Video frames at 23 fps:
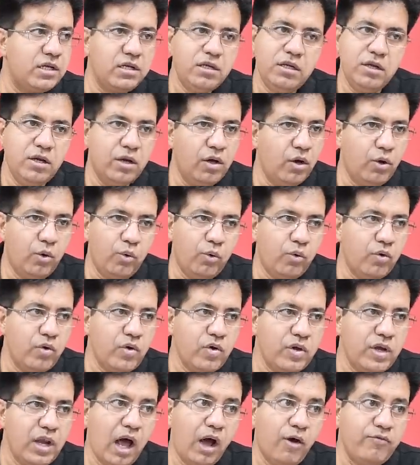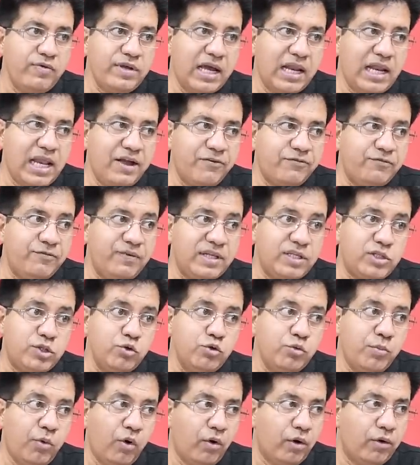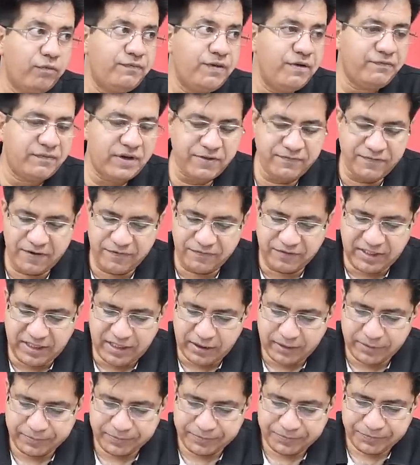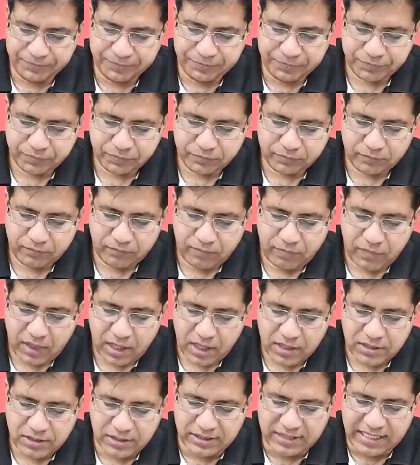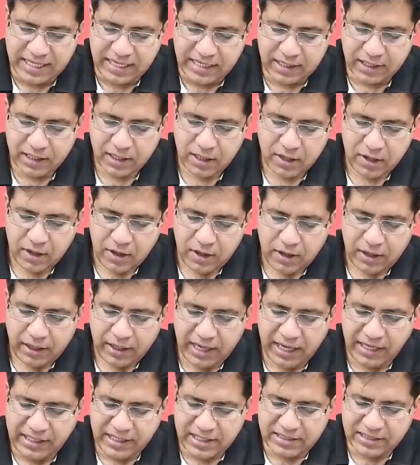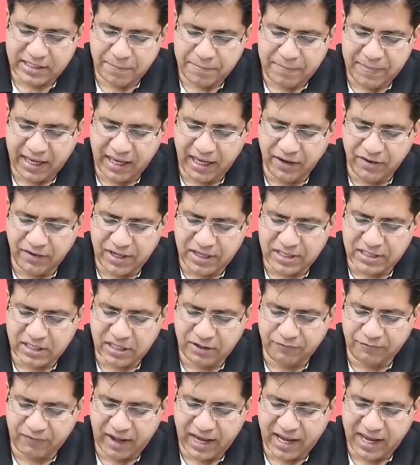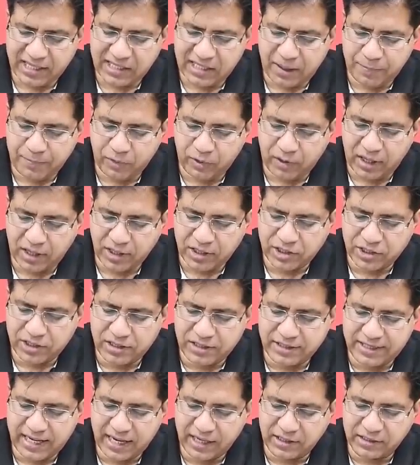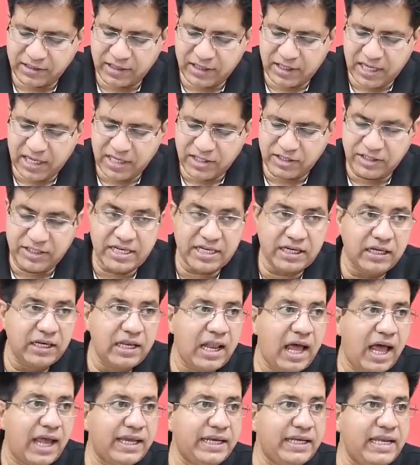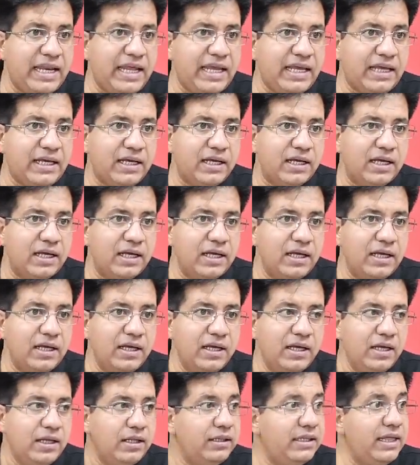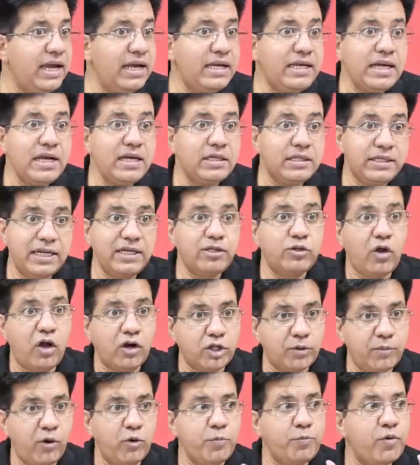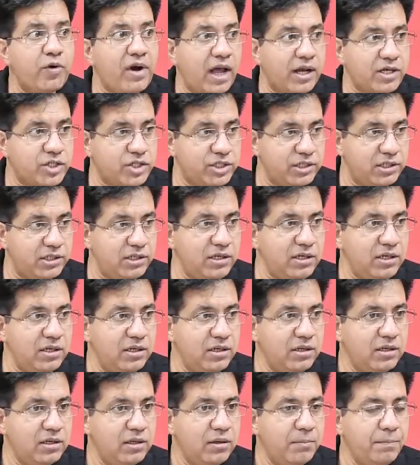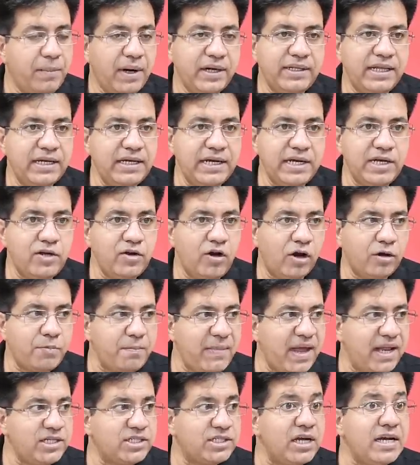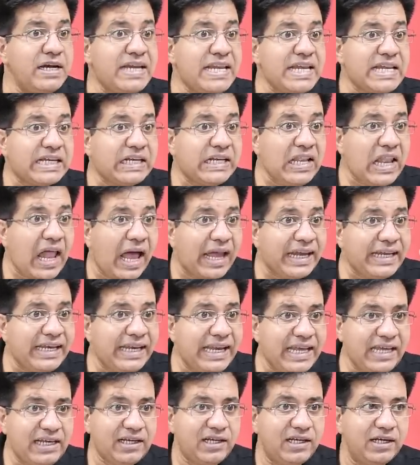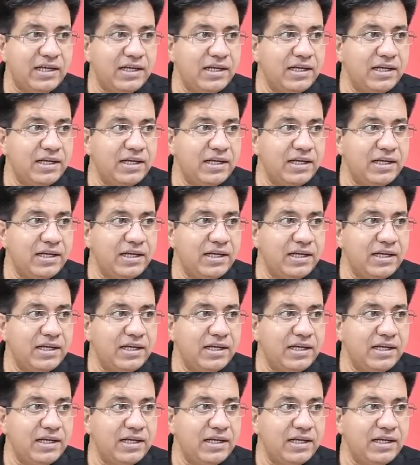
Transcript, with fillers: No. Now we are left with two more 50 50. C. It is the main reason why the production sector is declining. They, did, they talked about production, but they did not mention declining.